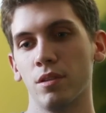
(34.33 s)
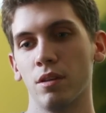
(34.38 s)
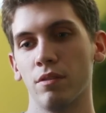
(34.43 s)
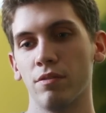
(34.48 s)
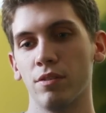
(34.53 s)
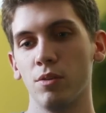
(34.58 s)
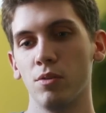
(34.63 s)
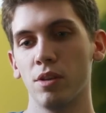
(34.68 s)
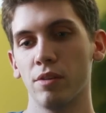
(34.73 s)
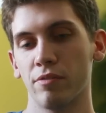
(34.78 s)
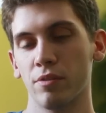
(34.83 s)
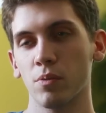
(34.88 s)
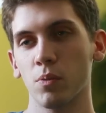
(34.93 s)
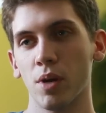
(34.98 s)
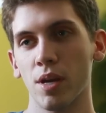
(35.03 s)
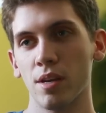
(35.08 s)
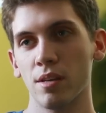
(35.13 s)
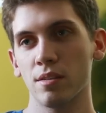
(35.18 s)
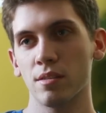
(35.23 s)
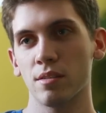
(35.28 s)
a few different
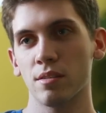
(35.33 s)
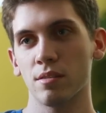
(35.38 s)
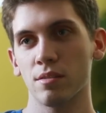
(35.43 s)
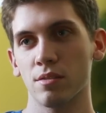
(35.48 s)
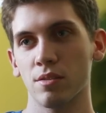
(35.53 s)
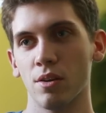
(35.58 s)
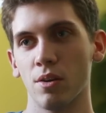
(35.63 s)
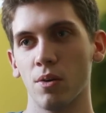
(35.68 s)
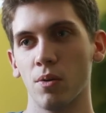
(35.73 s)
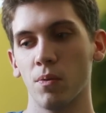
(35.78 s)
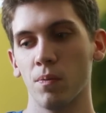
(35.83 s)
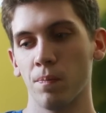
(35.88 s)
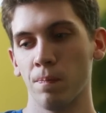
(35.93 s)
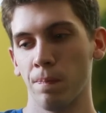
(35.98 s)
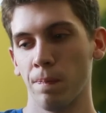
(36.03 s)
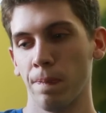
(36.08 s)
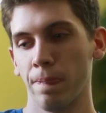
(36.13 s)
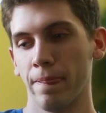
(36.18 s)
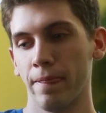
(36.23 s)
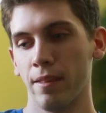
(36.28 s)
ways. So
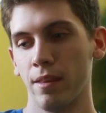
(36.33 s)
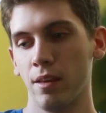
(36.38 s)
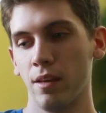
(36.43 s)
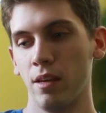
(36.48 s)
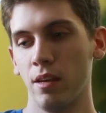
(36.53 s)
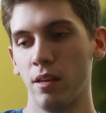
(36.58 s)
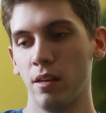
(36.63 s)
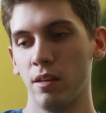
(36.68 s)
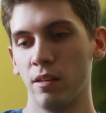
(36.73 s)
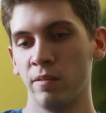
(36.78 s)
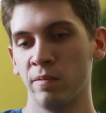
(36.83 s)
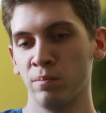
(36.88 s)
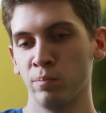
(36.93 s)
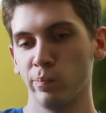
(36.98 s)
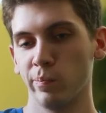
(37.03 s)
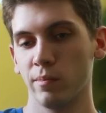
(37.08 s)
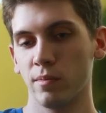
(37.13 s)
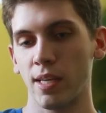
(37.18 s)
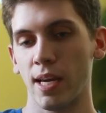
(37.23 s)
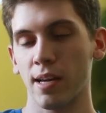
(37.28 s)
in
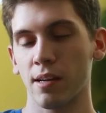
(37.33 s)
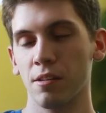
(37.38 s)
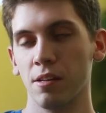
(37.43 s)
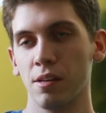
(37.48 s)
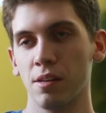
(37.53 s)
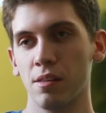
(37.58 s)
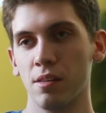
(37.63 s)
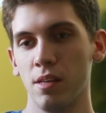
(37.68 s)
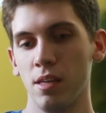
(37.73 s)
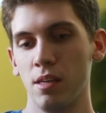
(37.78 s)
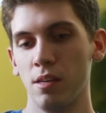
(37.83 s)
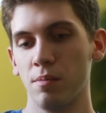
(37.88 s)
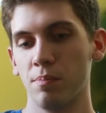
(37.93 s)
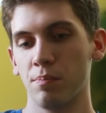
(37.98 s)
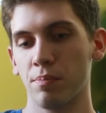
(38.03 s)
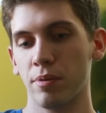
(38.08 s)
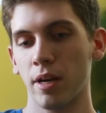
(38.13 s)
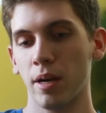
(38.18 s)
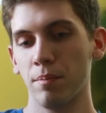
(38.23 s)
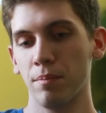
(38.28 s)
tackling the
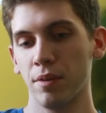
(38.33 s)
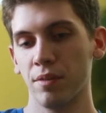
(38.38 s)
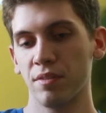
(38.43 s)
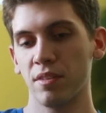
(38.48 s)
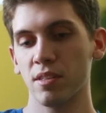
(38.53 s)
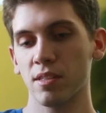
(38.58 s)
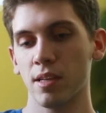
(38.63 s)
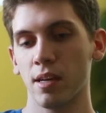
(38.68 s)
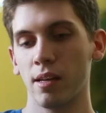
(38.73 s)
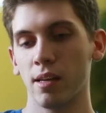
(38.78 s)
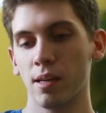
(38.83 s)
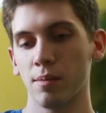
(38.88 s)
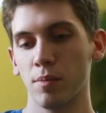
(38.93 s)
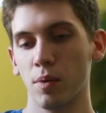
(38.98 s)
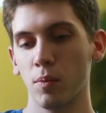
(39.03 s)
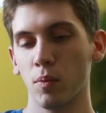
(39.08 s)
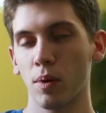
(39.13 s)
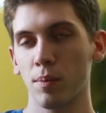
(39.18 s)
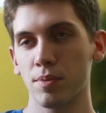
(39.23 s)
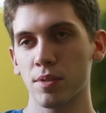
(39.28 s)
problem of designing a
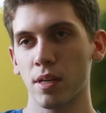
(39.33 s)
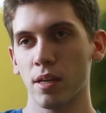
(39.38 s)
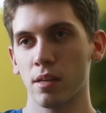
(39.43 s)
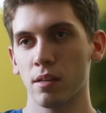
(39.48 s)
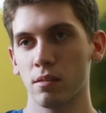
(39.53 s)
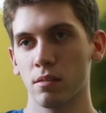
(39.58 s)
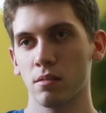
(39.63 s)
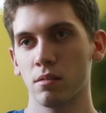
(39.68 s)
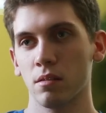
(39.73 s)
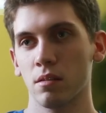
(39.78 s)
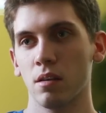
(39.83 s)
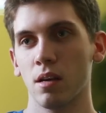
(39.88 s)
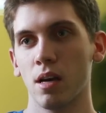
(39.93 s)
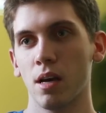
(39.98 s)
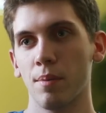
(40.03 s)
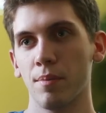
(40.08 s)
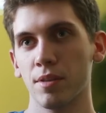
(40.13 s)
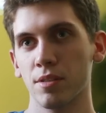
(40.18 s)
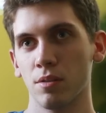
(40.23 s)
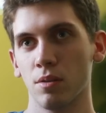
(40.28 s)
mobile website
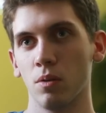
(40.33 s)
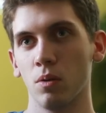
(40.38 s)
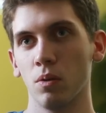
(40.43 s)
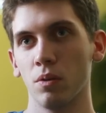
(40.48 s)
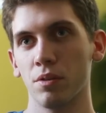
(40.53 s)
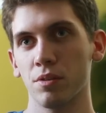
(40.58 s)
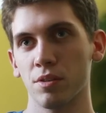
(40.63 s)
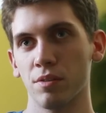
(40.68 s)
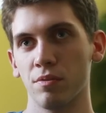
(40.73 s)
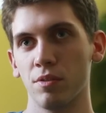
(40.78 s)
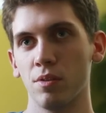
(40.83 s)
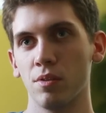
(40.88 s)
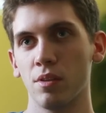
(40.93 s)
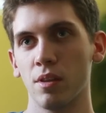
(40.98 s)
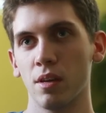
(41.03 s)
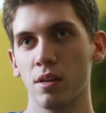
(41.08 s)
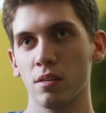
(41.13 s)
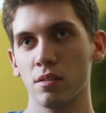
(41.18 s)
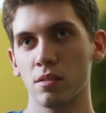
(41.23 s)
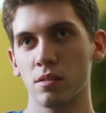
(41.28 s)
as a whole, there's a few
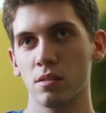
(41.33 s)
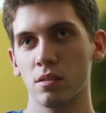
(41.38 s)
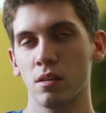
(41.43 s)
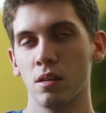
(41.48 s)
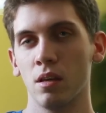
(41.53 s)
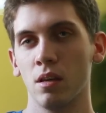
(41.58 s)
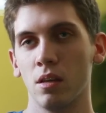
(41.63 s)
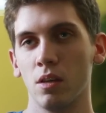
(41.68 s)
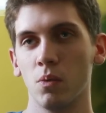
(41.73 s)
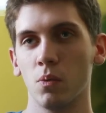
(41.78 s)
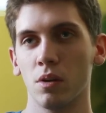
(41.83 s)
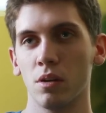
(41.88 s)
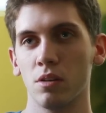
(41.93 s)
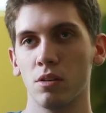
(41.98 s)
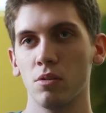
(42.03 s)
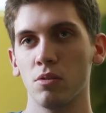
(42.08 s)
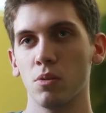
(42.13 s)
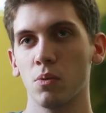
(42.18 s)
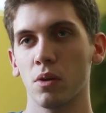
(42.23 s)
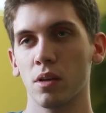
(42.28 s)
things you want to
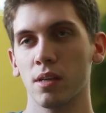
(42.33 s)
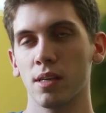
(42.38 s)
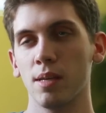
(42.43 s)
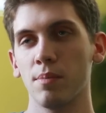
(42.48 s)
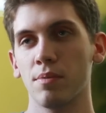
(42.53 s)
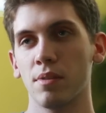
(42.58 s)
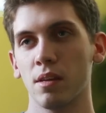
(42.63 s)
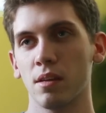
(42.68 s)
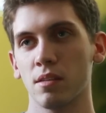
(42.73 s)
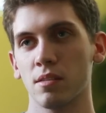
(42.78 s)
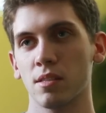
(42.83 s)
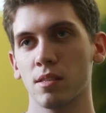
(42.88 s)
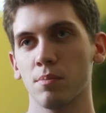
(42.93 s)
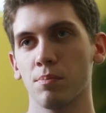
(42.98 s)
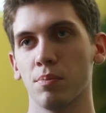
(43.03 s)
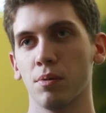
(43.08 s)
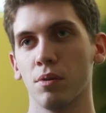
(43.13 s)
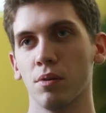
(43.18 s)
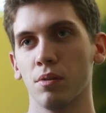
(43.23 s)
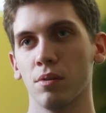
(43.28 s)
do. You want to keep things
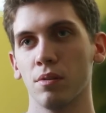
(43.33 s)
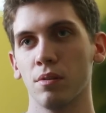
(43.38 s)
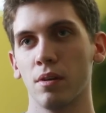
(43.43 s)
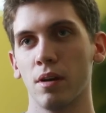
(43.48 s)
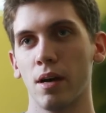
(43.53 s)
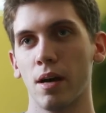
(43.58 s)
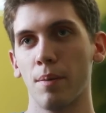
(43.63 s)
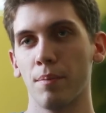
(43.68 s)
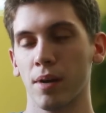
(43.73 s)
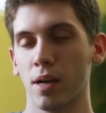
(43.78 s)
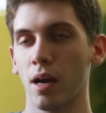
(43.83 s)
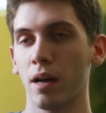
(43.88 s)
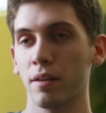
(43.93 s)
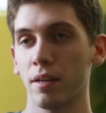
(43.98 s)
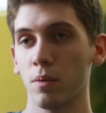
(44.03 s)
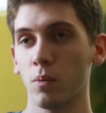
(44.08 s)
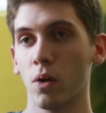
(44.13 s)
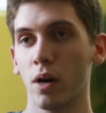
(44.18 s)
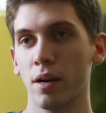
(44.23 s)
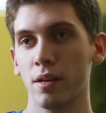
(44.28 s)
simple
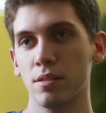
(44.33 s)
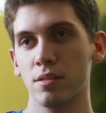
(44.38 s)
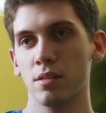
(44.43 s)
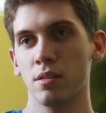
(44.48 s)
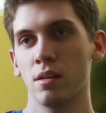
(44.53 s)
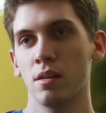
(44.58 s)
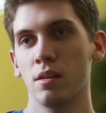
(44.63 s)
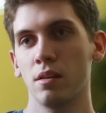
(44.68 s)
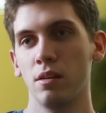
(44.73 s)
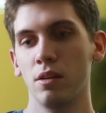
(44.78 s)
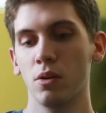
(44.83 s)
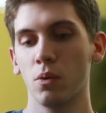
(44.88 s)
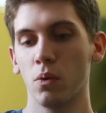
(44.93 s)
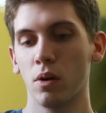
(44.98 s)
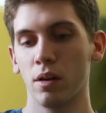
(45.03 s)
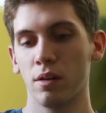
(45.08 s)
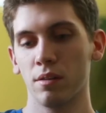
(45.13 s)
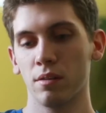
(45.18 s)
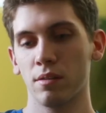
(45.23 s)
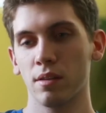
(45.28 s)
content-wise. You don't
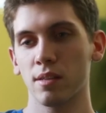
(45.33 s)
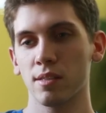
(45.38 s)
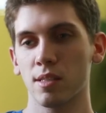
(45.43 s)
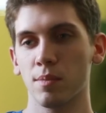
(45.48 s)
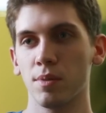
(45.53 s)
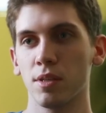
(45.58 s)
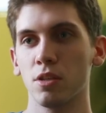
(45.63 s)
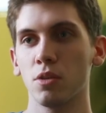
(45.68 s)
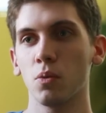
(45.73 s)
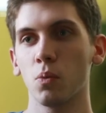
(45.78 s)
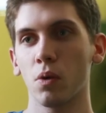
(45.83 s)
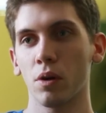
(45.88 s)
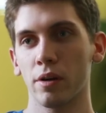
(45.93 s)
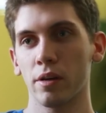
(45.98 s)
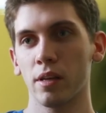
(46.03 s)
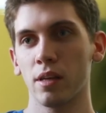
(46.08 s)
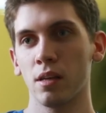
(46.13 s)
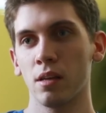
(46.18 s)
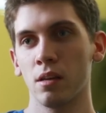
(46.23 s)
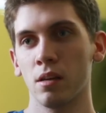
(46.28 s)
want things to be too
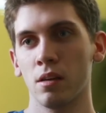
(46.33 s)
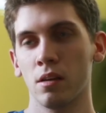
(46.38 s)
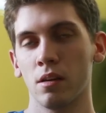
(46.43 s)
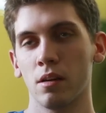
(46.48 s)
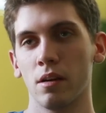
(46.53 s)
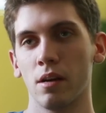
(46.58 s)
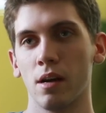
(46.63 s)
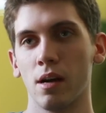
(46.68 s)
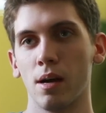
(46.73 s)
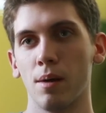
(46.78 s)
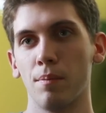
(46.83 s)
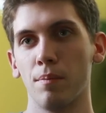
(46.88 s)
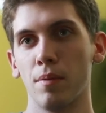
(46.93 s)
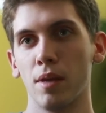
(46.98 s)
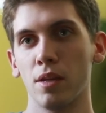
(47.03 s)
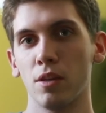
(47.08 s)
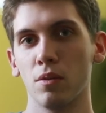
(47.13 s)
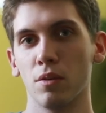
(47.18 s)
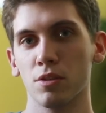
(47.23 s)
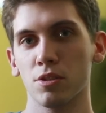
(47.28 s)
wordy.
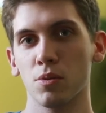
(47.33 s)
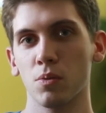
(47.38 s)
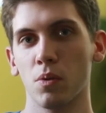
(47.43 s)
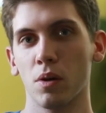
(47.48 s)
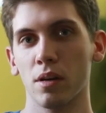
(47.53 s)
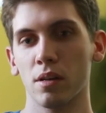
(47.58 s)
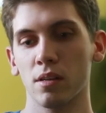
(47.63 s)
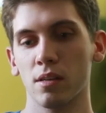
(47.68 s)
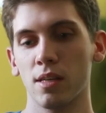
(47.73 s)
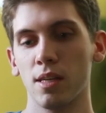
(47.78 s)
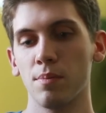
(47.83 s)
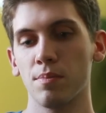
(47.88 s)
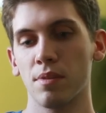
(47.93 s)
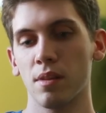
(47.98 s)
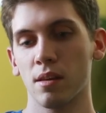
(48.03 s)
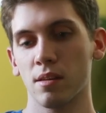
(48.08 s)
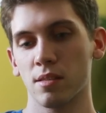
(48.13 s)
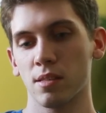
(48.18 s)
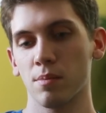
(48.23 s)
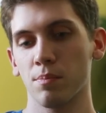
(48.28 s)
And you also want to keep
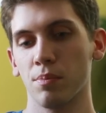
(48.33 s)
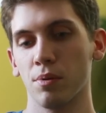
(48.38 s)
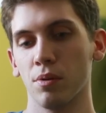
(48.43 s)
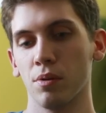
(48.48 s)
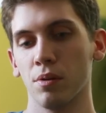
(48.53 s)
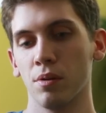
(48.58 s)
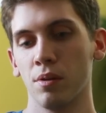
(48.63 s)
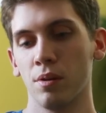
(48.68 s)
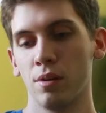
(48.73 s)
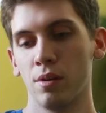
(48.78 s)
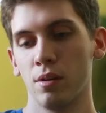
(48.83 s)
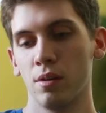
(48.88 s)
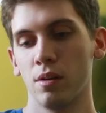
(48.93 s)
things simple